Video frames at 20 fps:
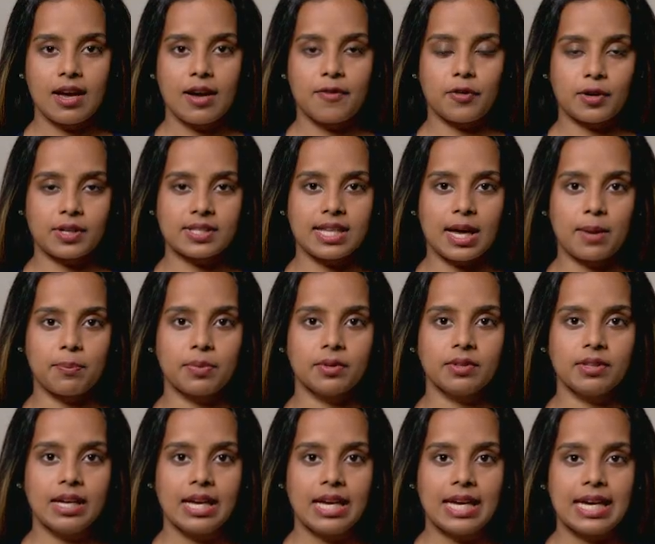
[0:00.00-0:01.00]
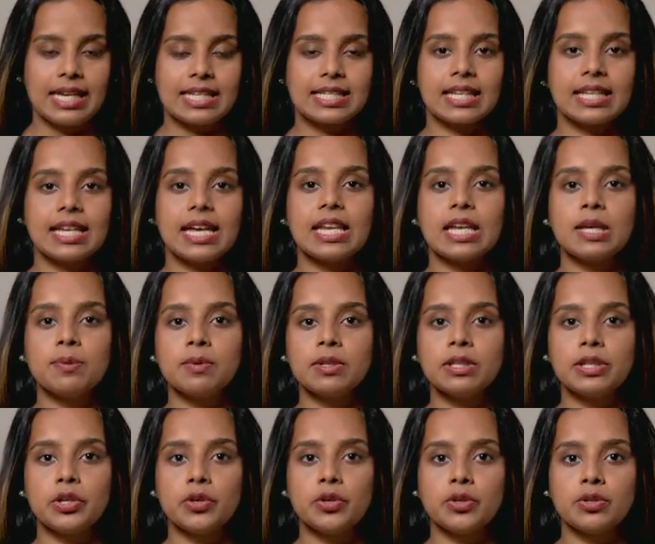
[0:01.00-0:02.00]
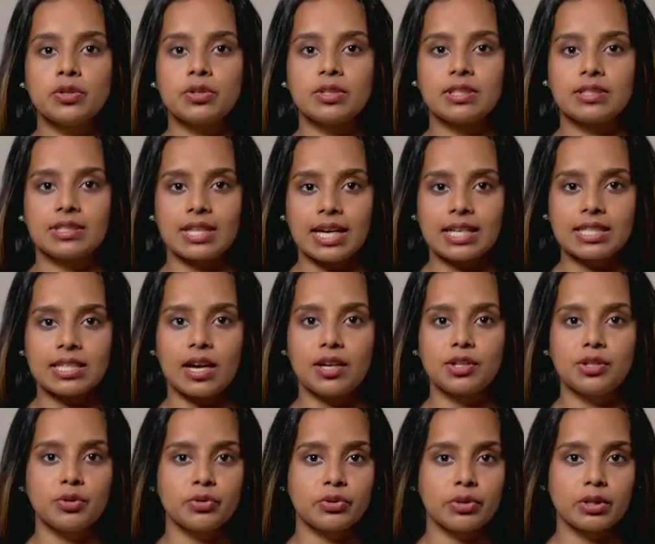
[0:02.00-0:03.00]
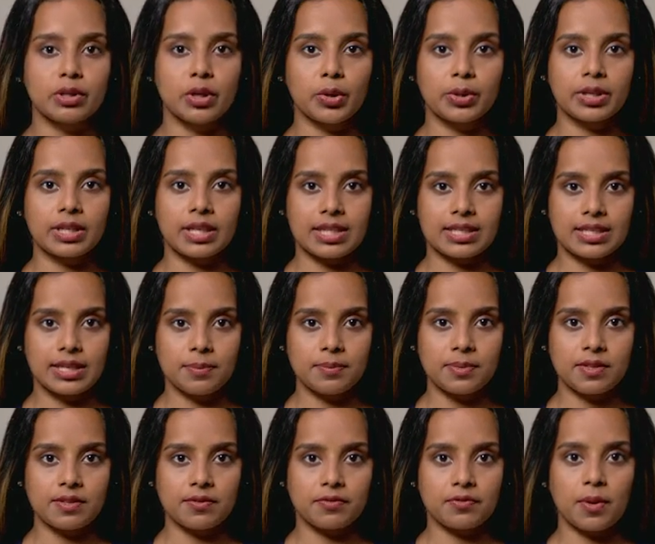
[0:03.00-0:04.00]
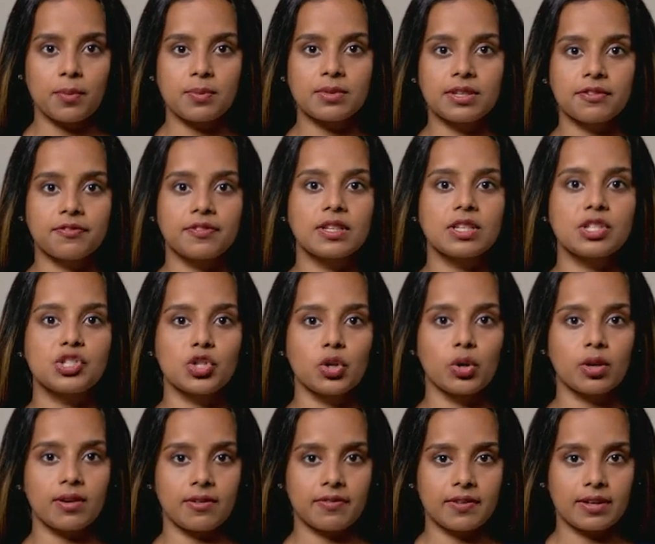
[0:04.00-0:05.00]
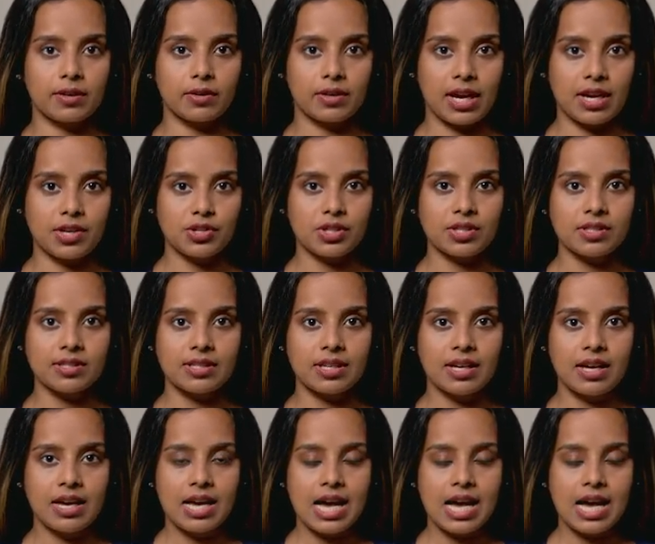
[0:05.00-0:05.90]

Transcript: For example, it can enable you to detect unusual login attempts from different geographic locations,